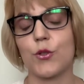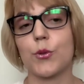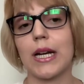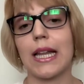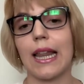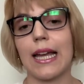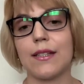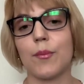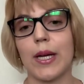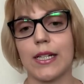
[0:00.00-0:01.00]
through a
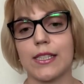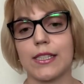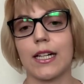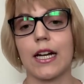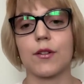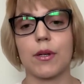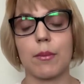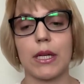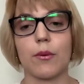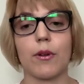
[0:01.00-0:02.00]
landmark
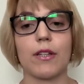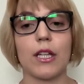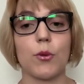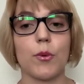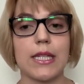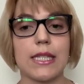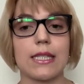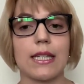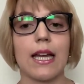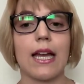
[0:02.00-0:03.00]
agreement with the
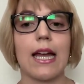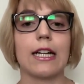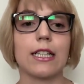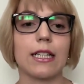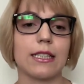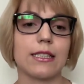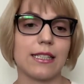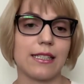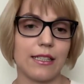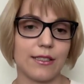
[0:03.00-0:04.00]
US earlier
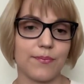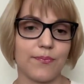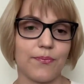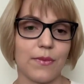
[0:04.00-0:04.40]
this year.